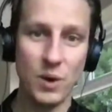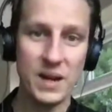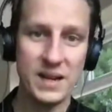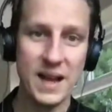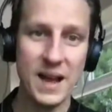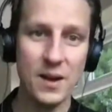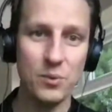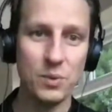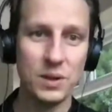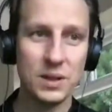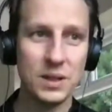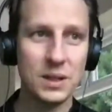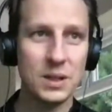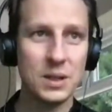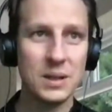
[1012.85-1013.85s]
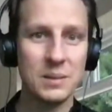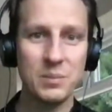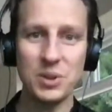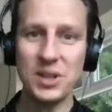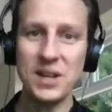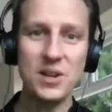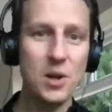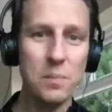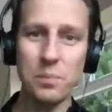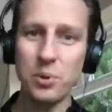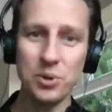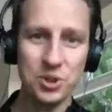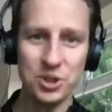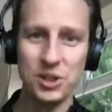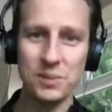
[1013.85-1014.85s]
right now, but they're not
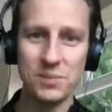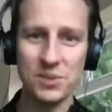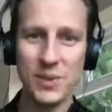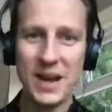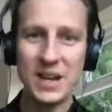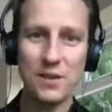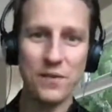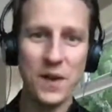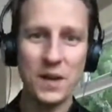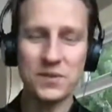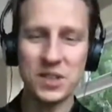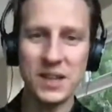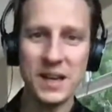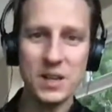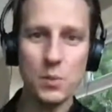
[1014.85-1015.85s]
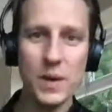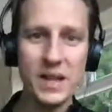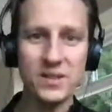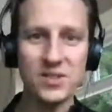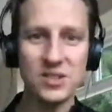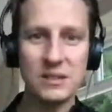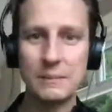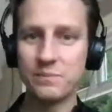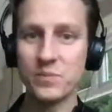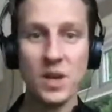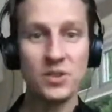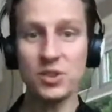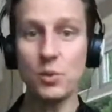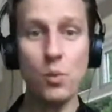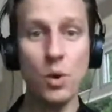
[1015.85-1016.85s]
pushing them to 85 to 90 wins.
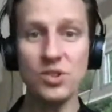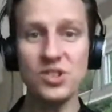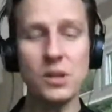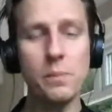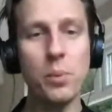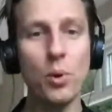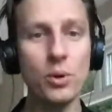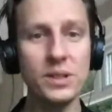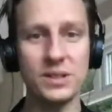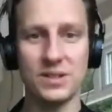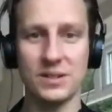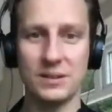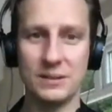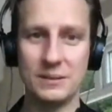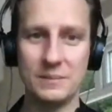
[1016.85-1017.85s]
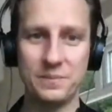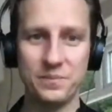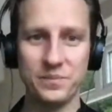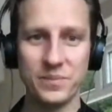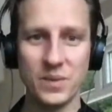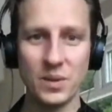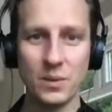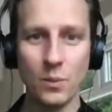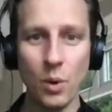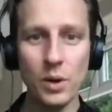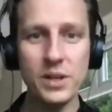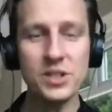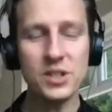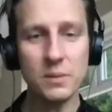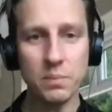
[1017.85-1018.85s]
So what's the point?
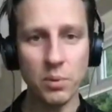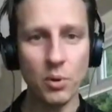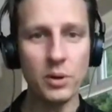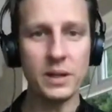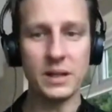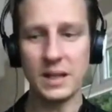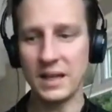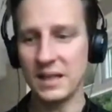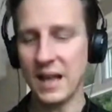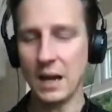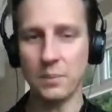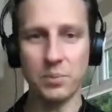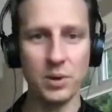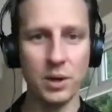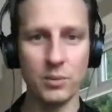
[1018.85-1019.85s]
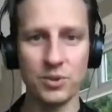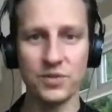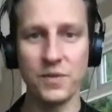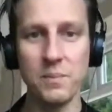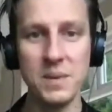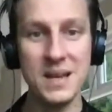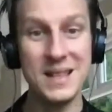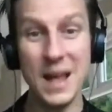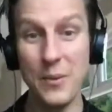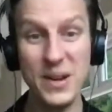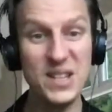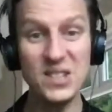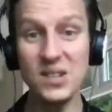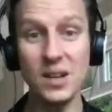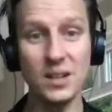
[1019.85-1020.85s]
What is the point in that approach? For me,
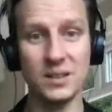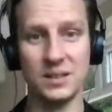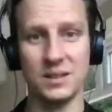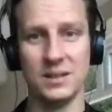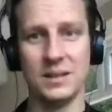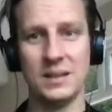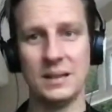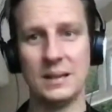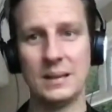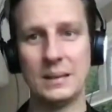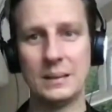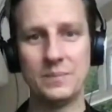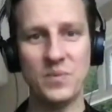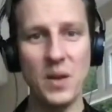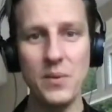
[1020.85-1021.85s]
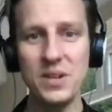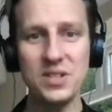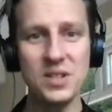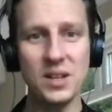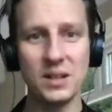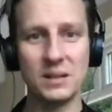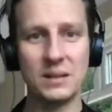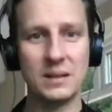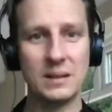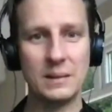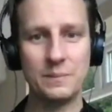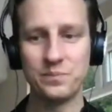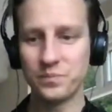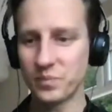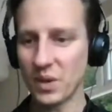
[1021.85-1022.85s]
there is none. There is none.
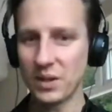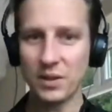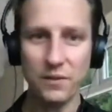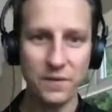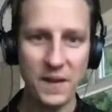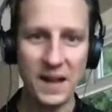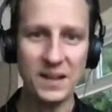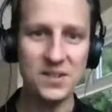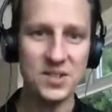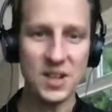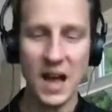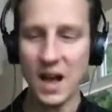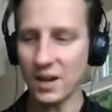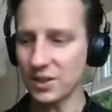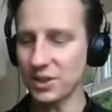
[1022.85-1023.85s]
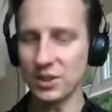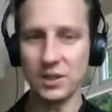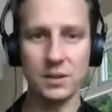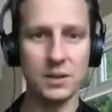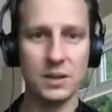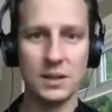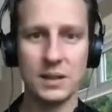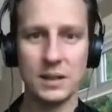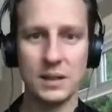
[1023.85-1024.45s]
The fans aren't going to